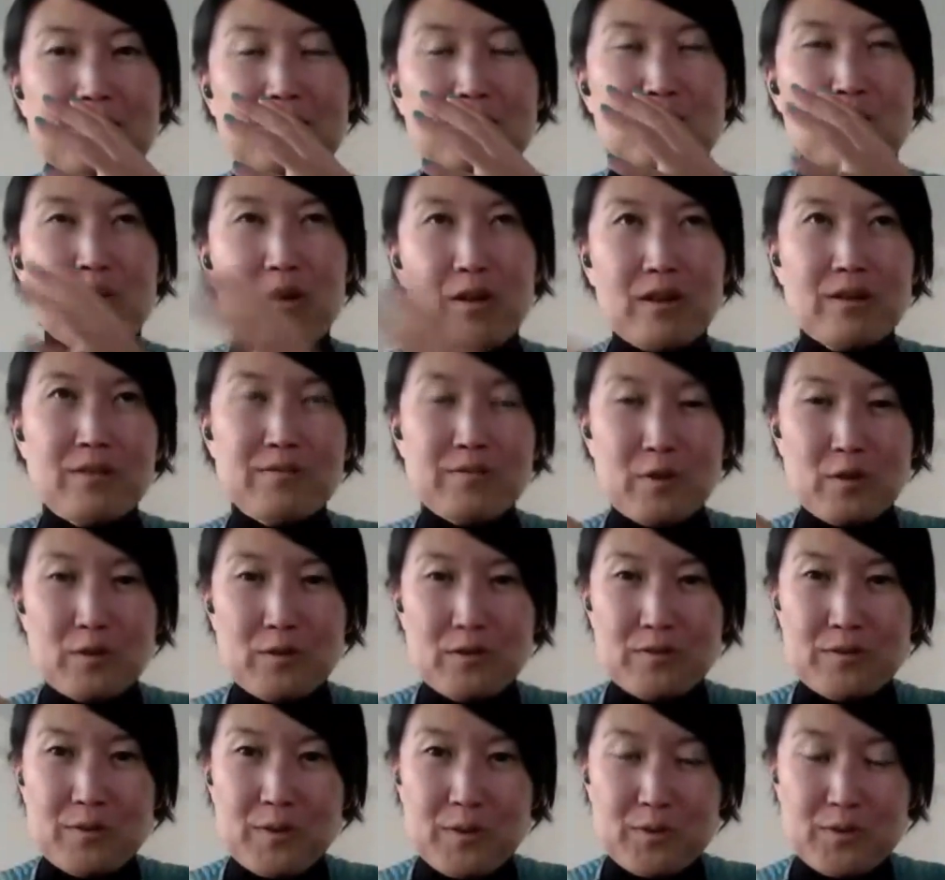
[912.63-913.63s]
solve all
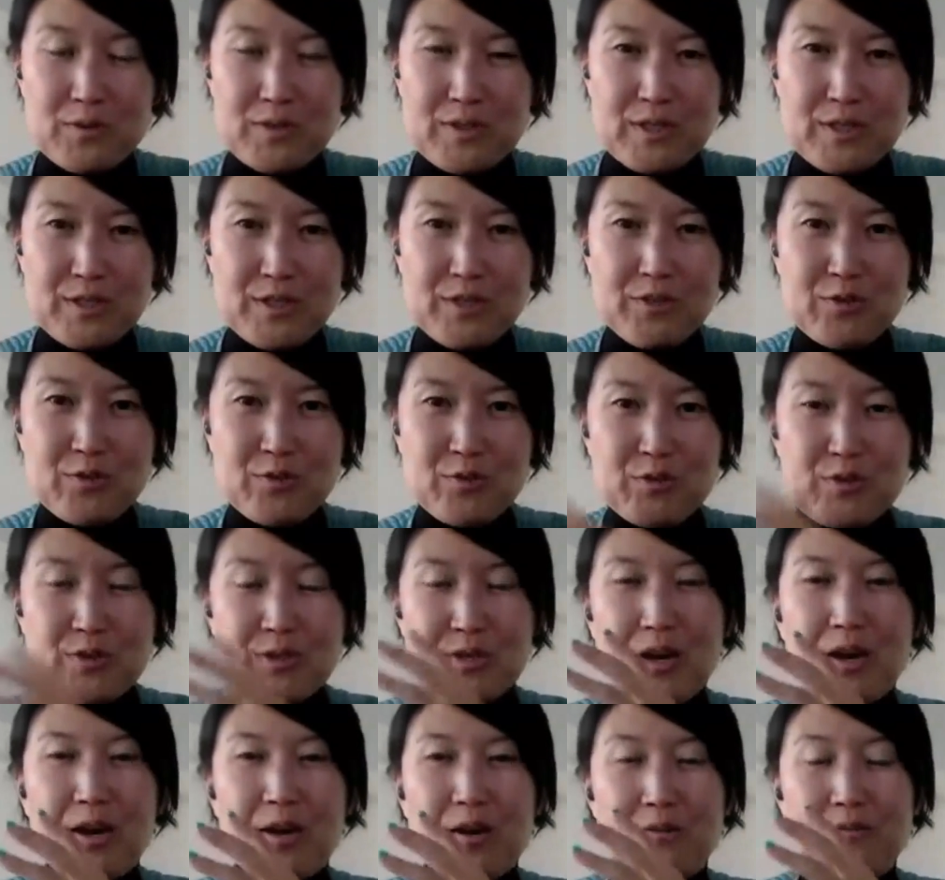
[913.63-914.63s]
of those
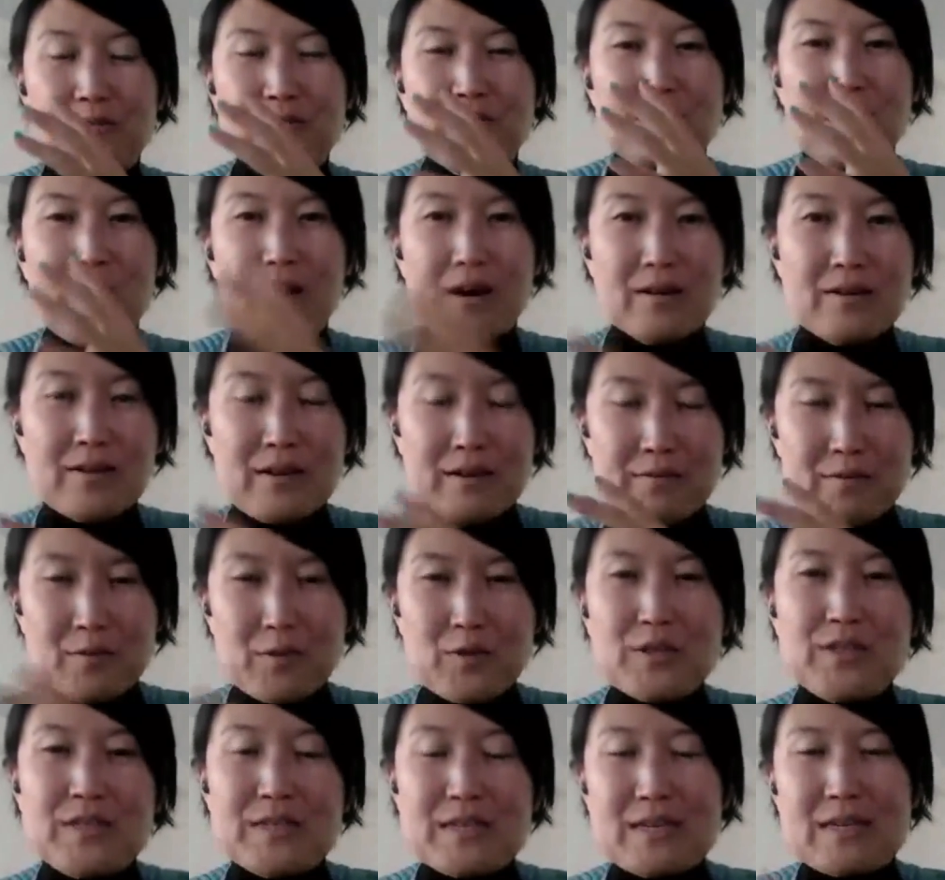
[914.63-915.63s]
issues of not
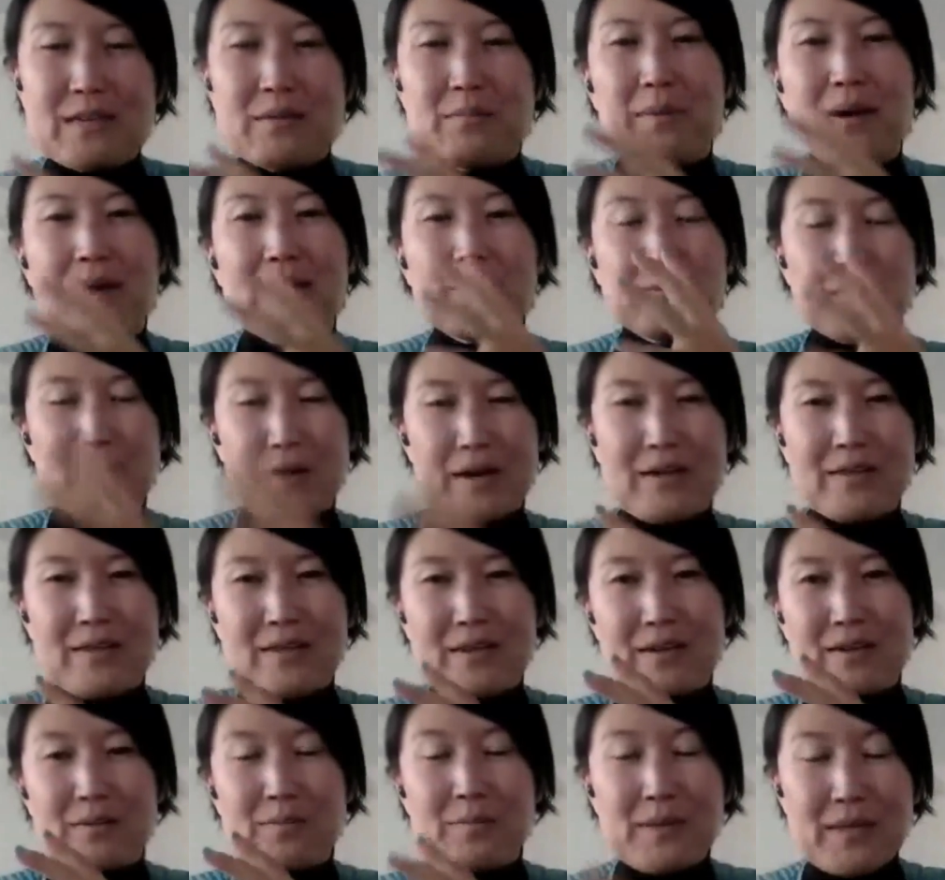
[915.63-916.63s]
avoiding, but
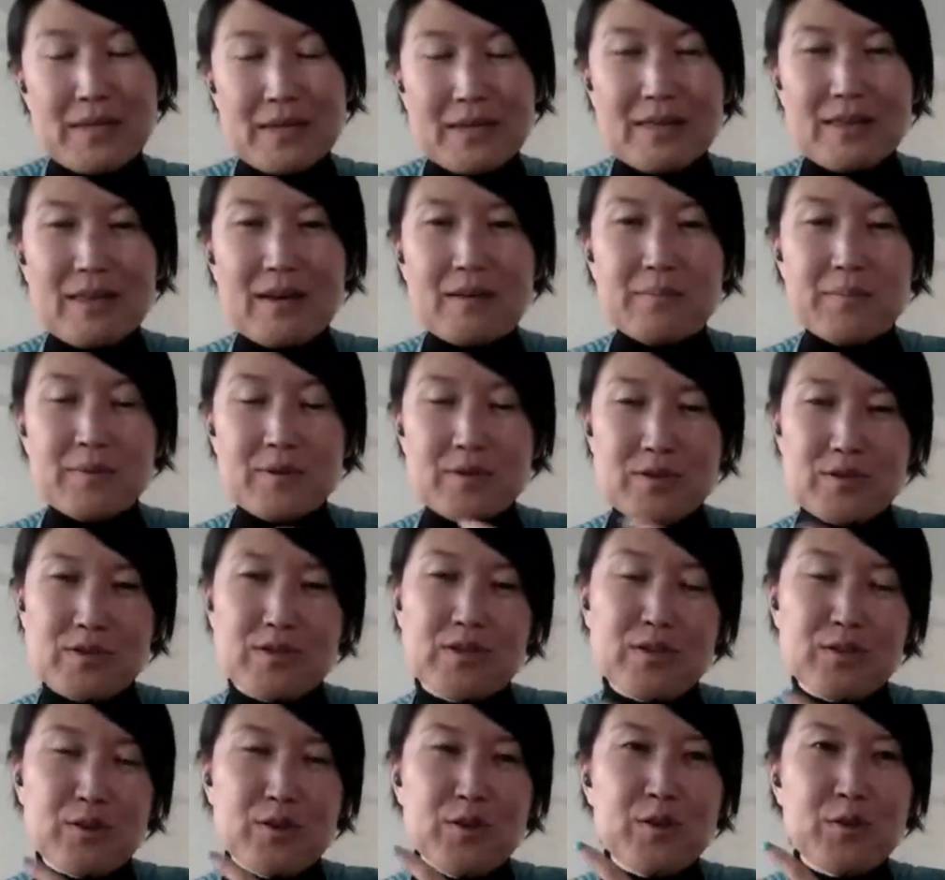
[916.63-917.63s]
rather being that
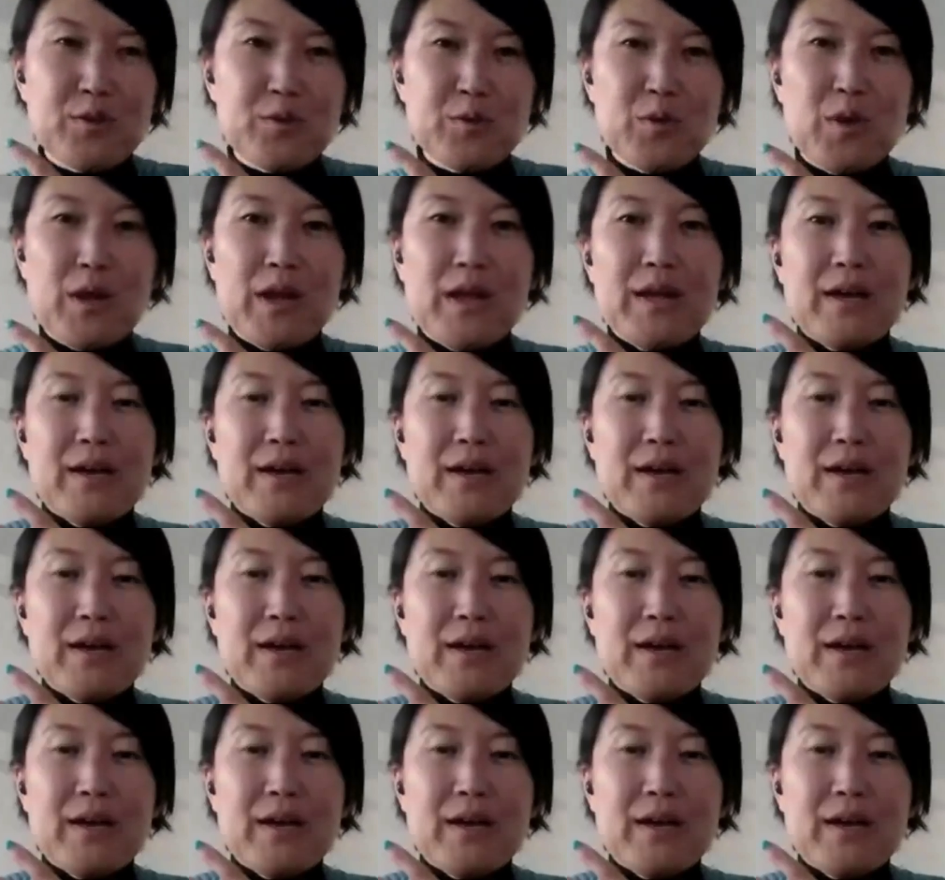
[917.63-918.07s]
person who